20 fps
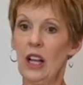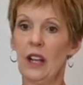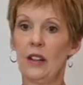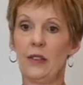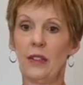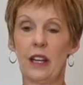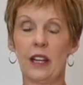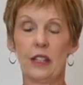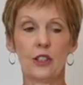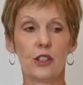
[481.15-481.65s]

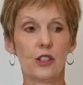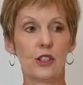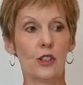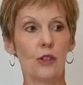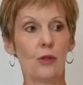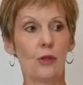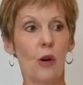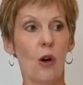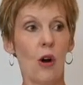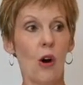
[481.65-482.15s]
that
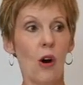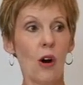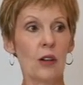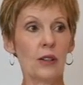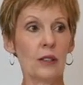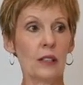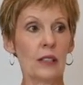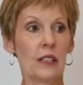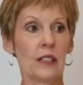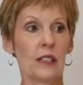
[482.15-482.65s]
you are
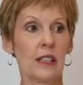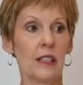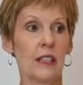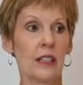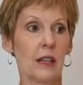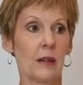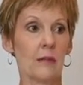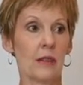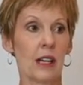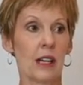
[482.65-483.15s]
sitting
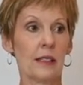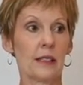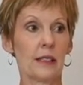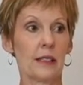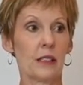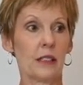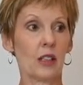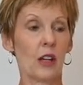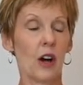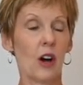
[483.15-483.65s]
up nice
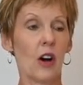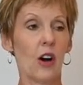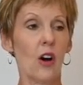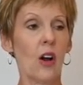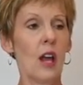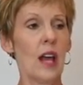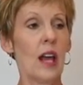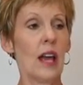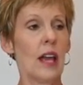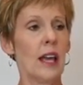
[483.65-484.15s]
and tall
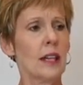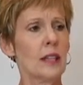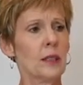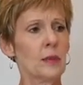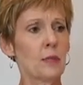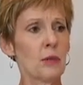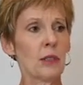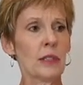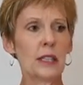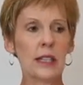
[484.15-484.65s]
is
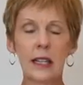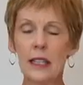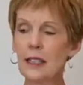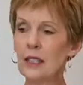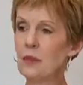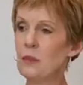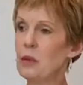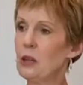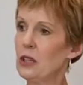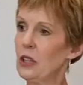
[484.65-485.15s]
pretend
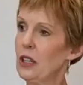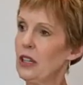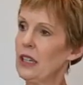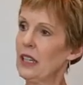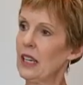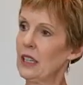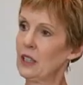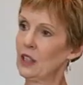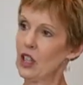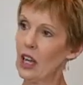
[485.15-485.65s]
to put
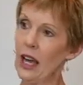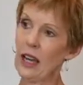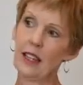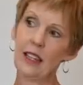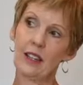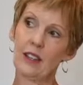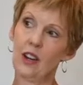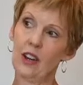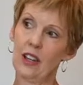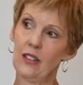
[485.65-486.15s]
a
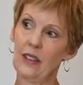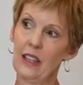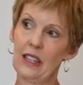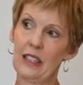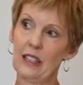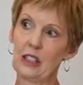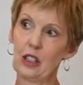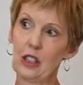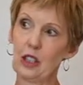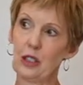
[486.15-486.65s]
jacket on that
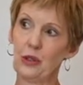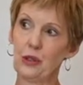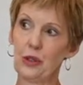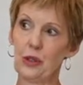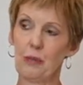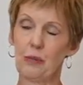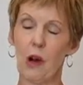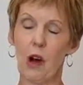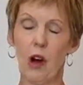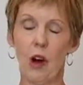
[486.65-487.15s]
is too
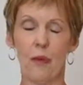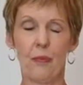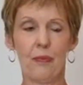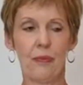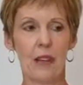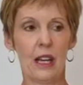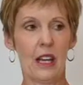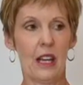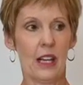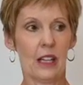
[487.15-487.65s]
small.
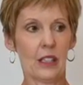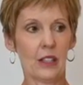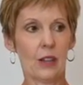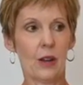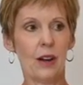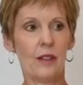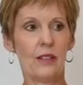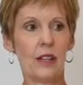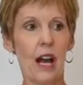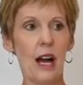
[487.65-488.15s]
So
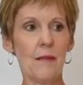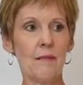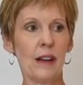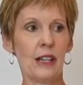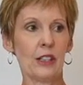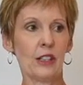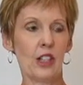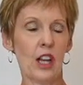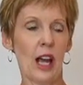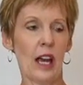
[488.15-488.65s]
I've got my
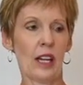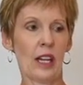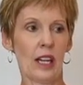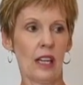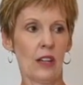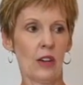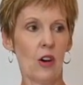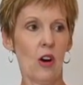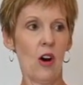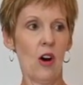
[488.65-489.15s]

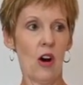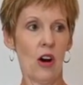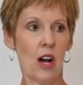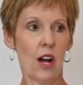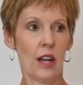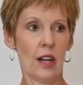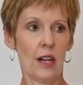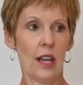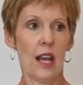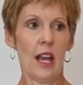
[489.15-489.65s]
jacket
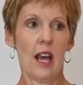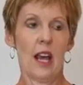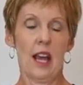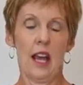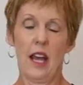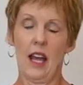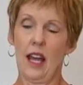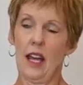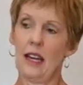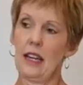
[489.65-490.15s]
on,
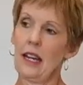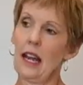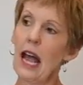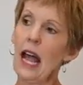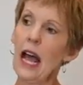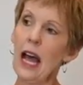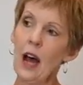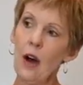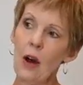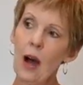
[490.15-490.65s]
and
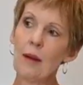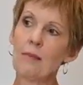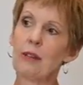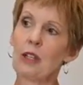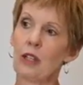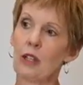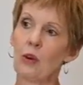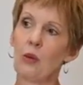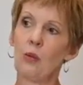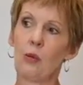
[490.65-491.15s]
now I'm
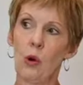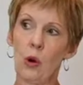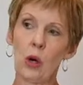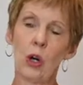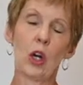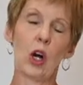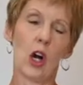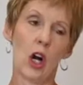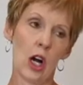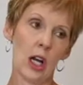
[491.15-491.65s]
going to
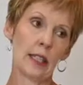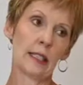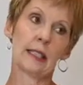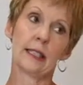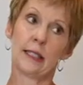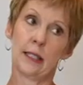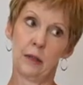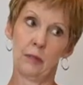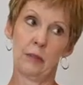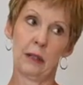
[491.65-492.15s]
work on
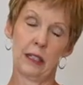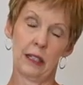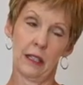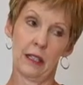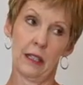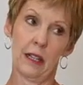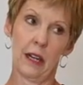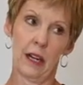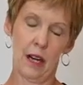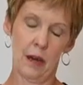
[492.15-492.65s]
zipping
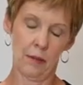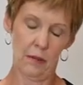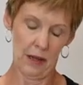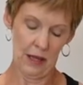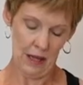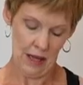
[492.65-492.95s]
it up.